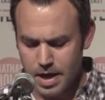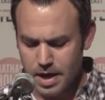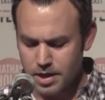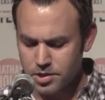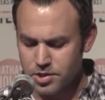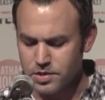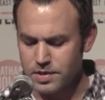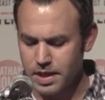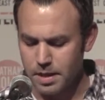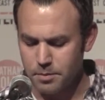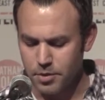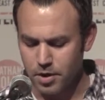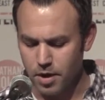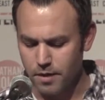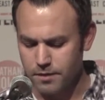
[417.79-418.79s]
And she
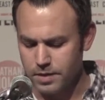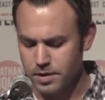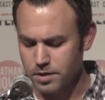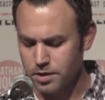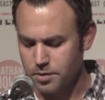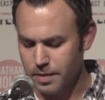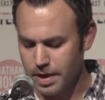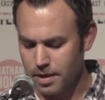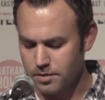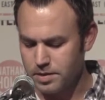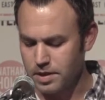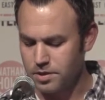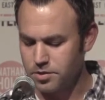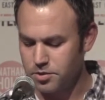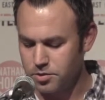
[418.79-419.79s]
scampered off into the crowd
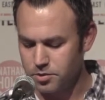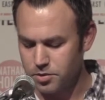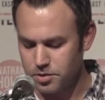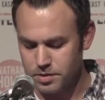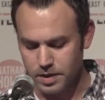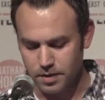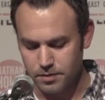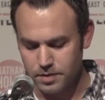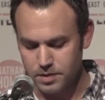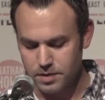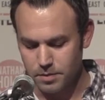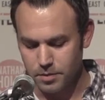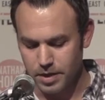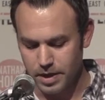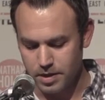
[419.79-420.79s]
to introduce herself to
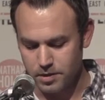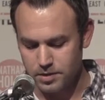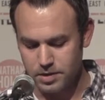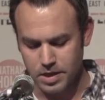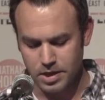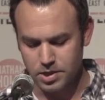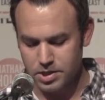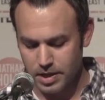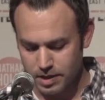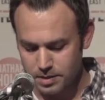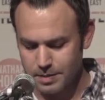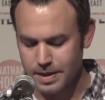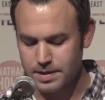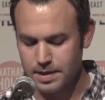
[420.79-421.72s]
someone else, and I checked my